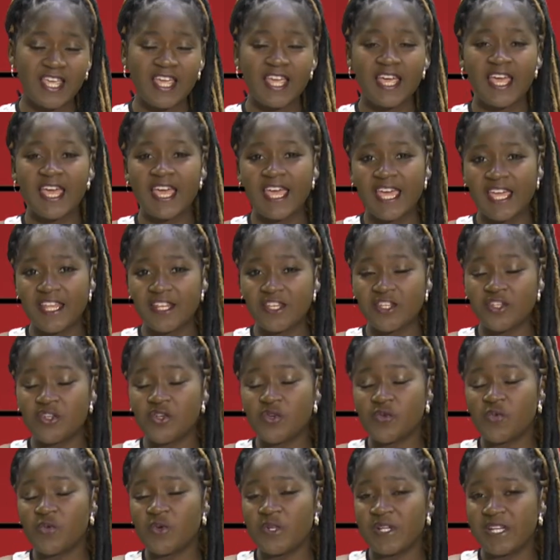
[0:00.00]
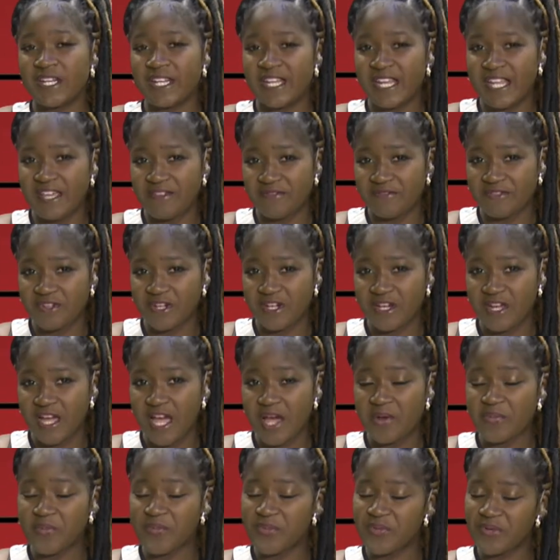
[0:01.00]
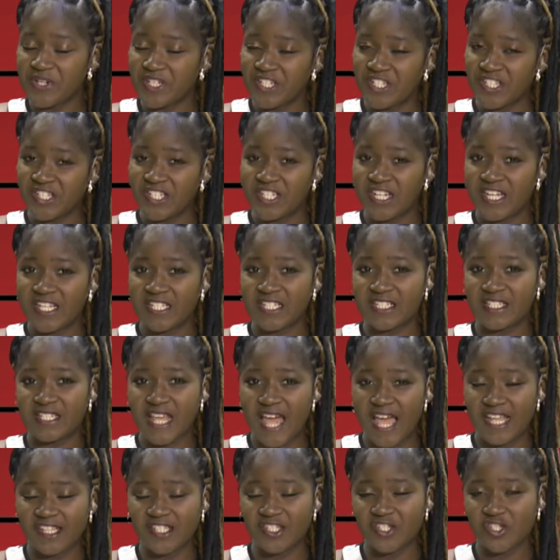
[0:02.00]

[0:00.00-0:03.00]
and you will never appreciate that